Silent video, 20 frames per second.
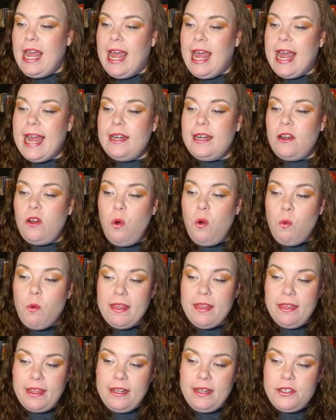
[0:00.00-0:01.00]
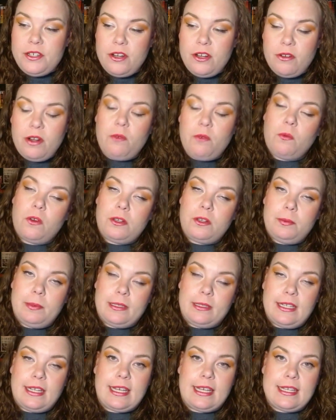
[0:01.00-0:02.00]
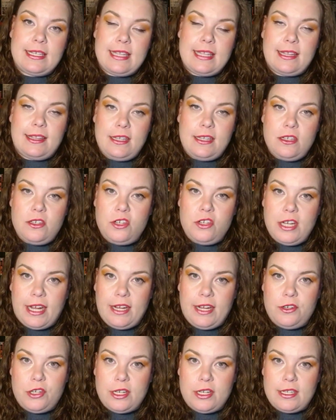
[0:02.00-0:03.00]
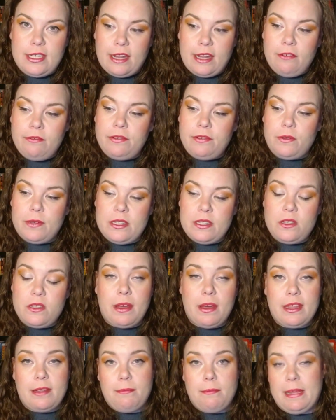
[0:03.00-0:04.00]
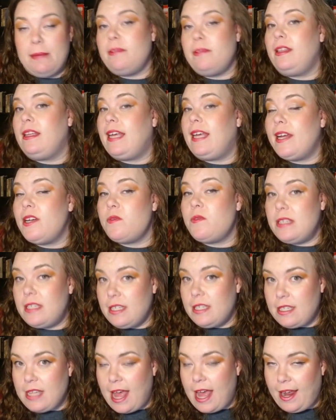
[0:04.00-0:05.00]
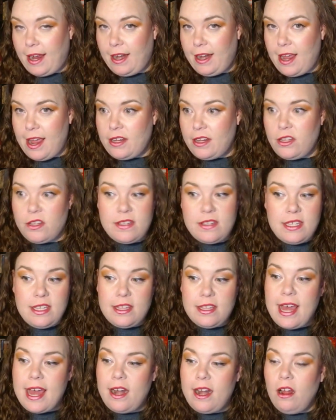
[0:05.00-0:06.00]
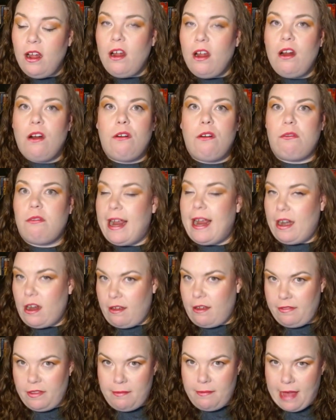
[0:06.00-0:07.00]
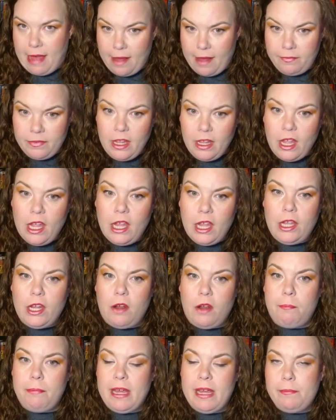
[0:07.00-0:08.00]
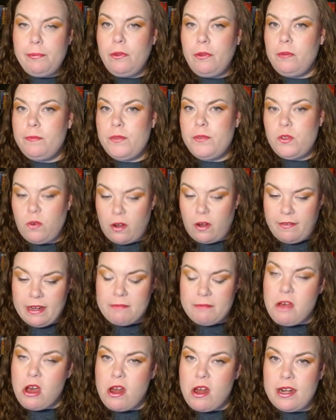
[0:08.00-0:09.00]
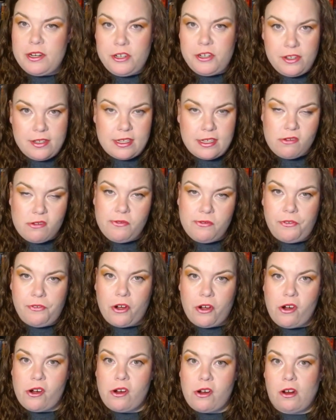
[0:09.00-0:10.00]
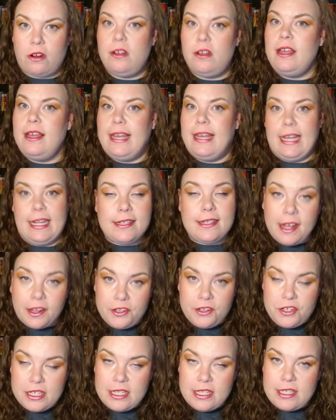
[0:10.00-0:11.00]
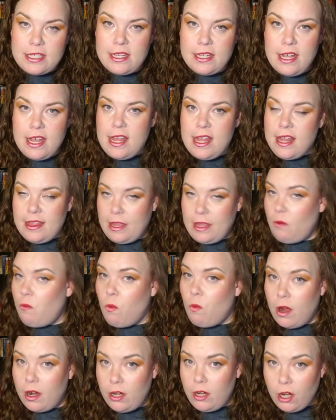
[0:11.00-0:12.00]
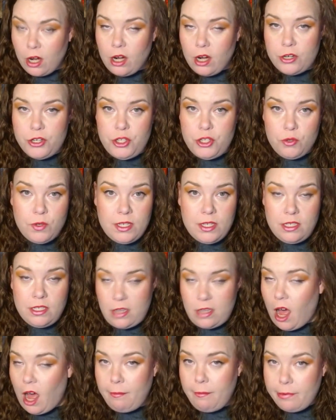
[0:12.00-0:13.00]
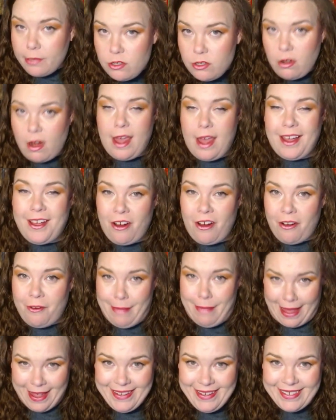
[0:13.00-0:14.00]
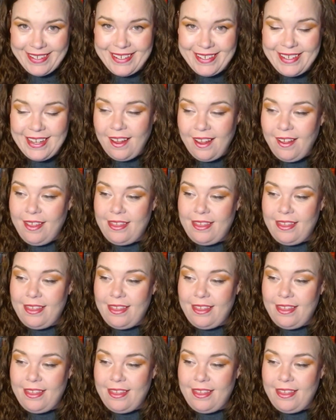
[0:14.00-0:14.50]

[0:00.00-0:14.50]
And one thing to note in world building is that these changes influence the way that people engage with society. And you see that right off the bat. People sort of admonish Zinel for her intelligence. They want her to stop trying her best.